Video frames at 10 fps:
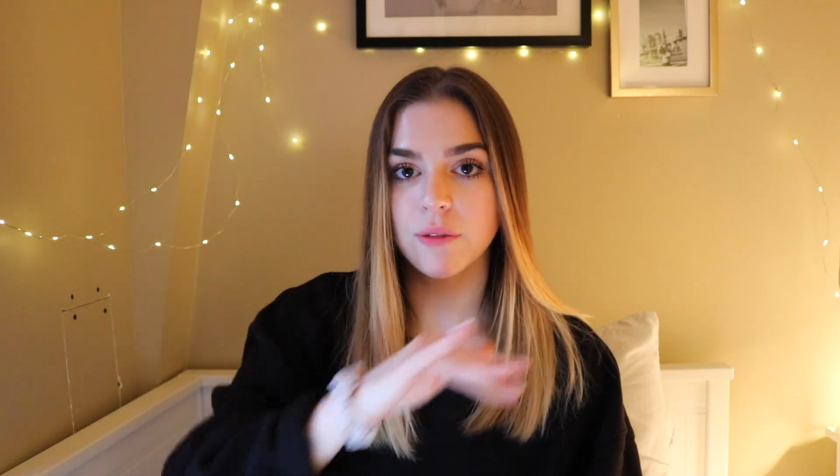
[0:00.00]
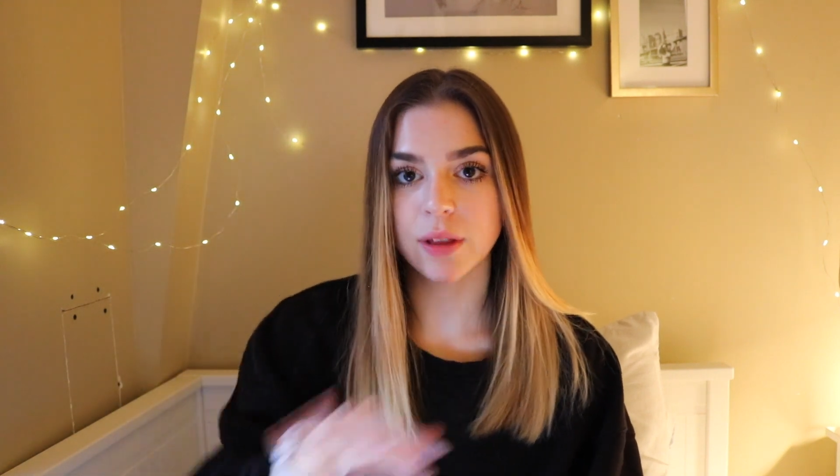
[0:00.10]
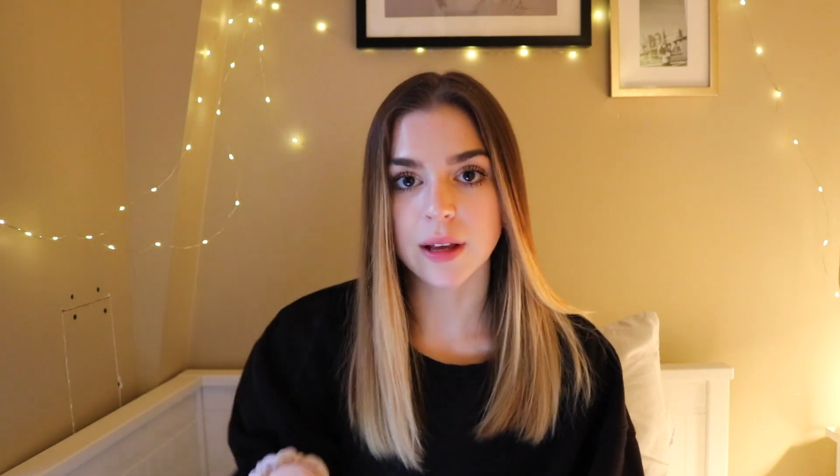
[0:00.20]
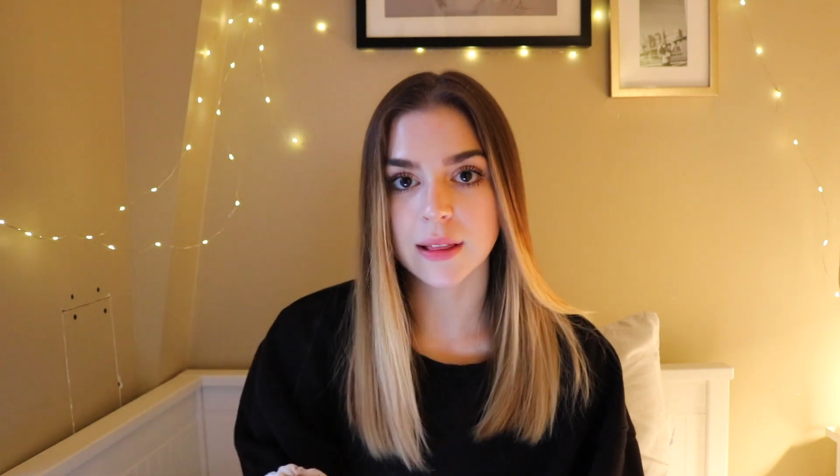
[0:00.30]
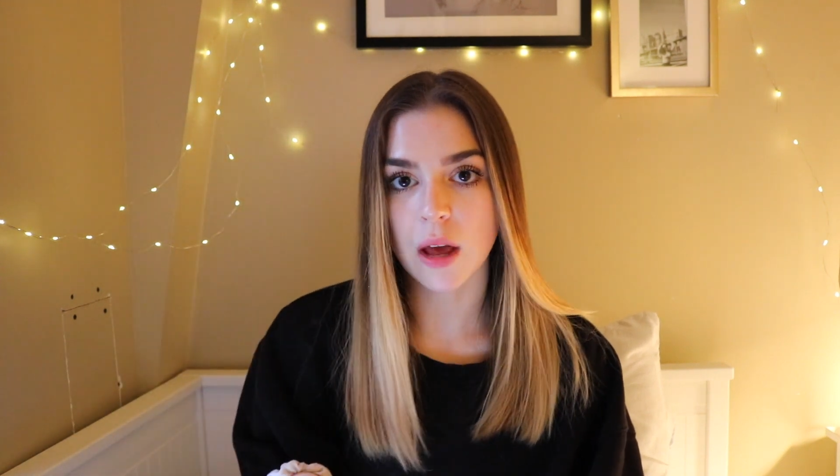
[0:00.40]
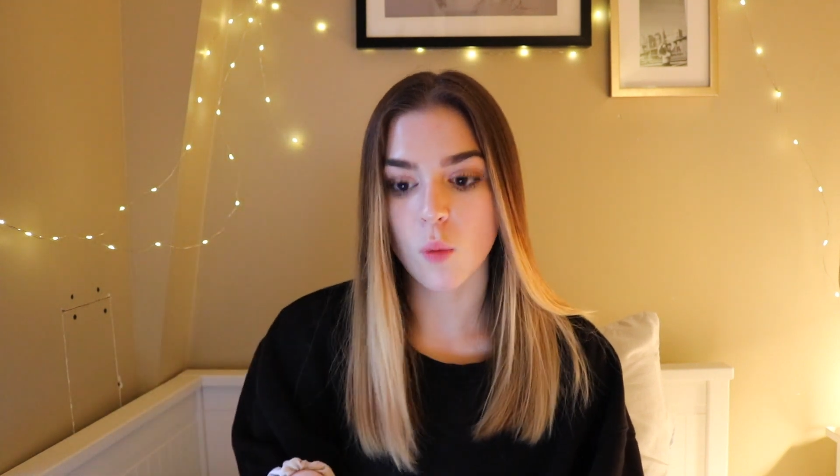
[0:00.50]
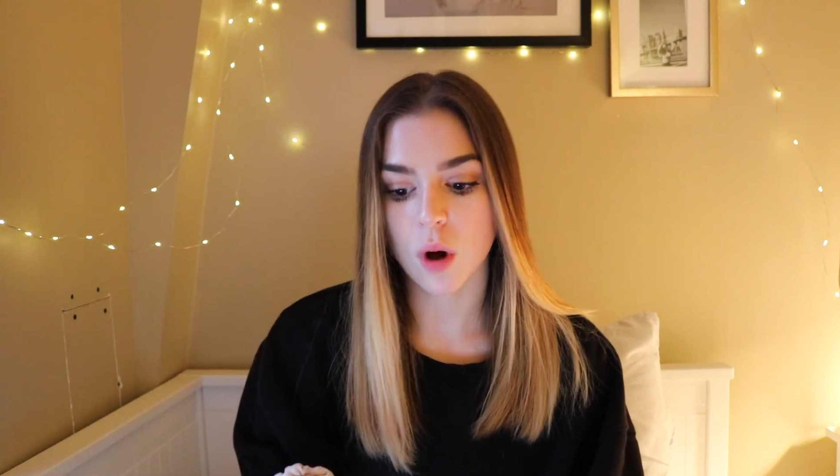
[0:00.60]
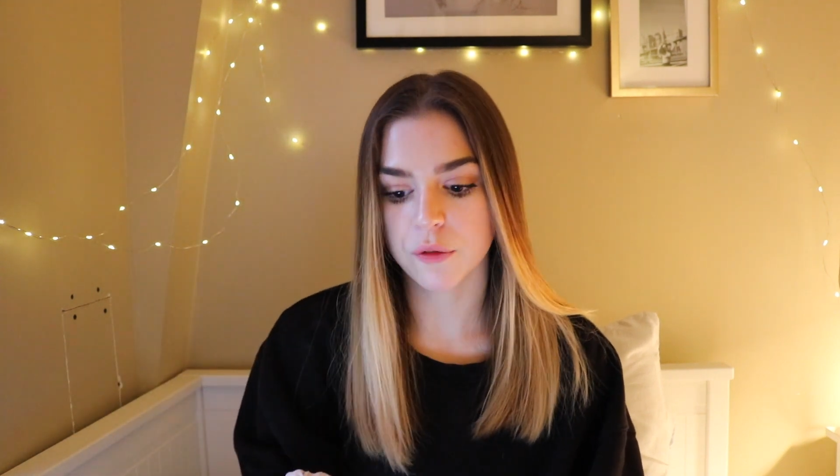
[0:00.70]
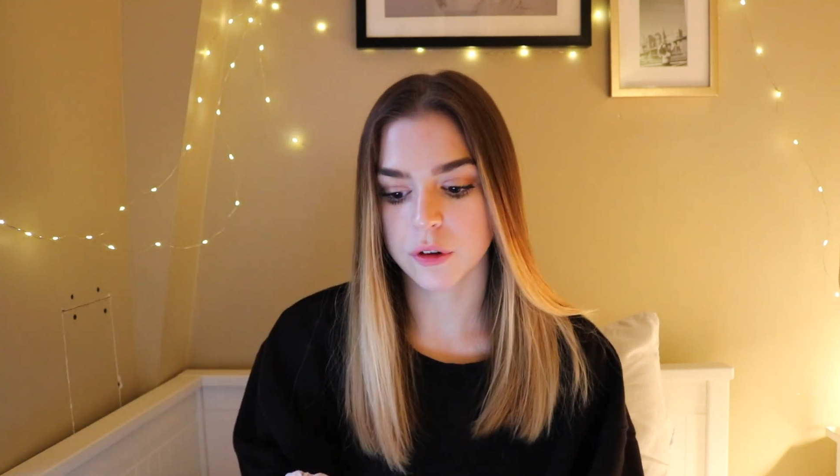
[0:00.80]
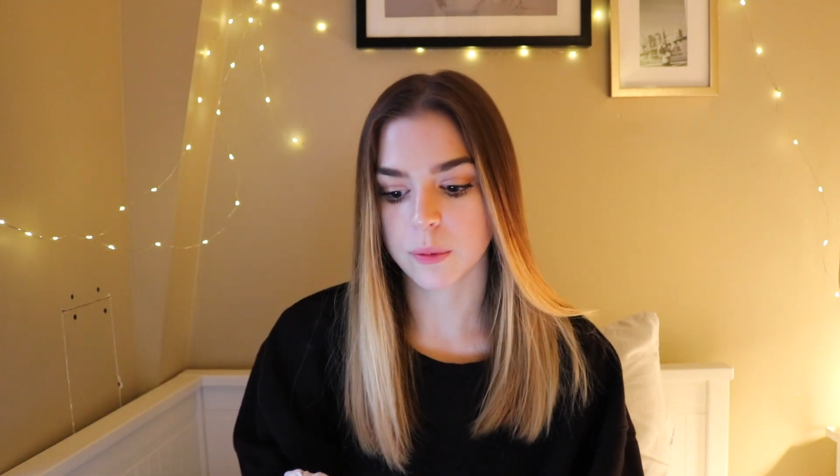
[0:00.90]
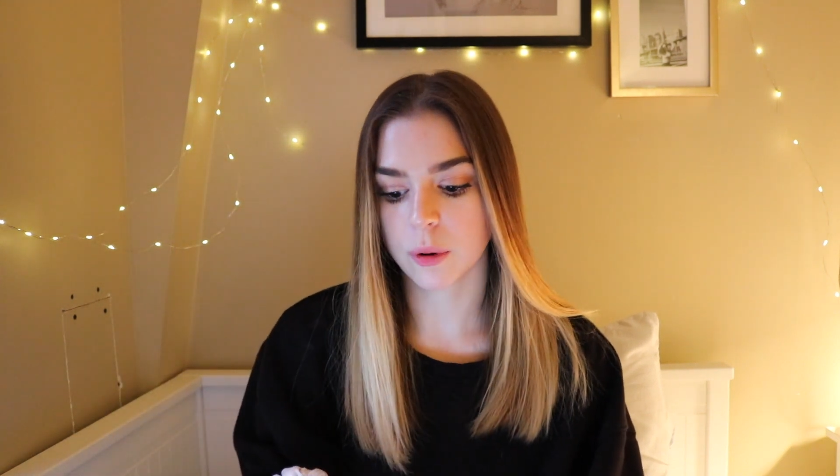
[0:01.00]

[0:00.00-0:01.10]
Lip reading: everything they want for the